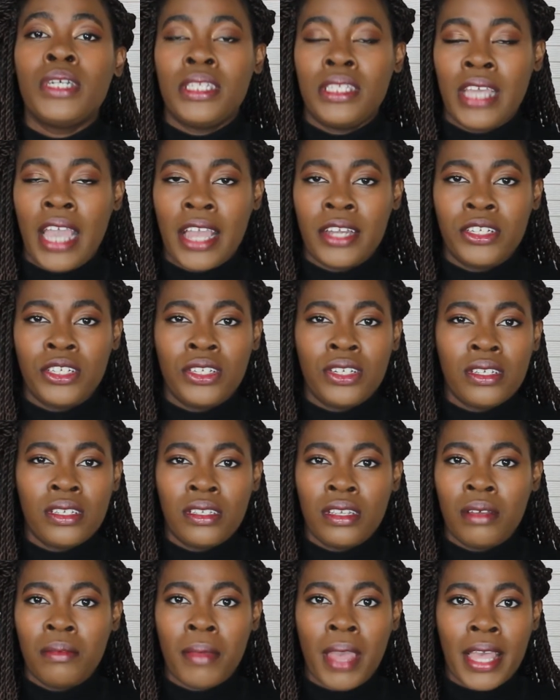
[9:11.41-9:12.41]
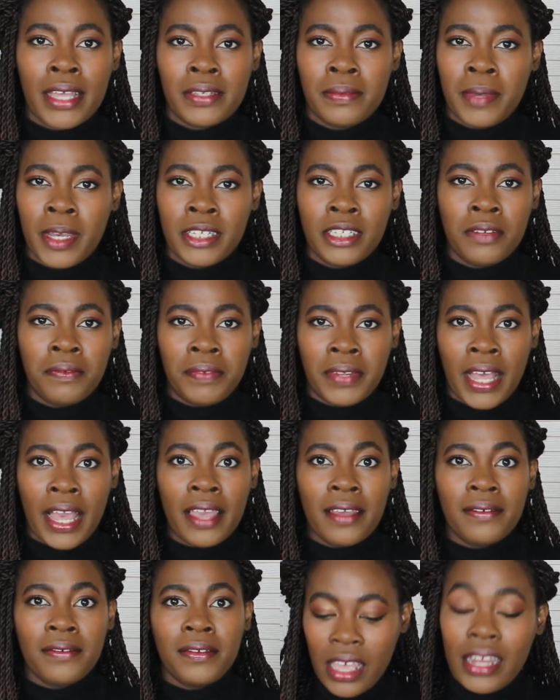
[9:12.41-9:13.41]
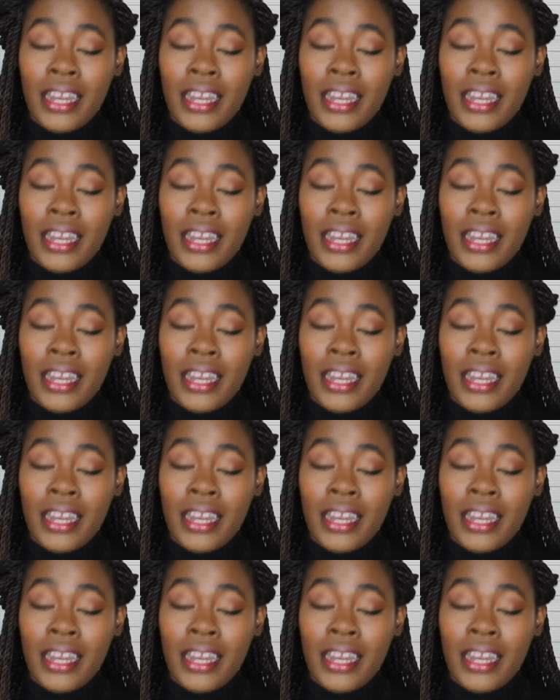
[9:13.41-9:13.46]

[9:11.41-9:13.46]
attach it to some aspect of life.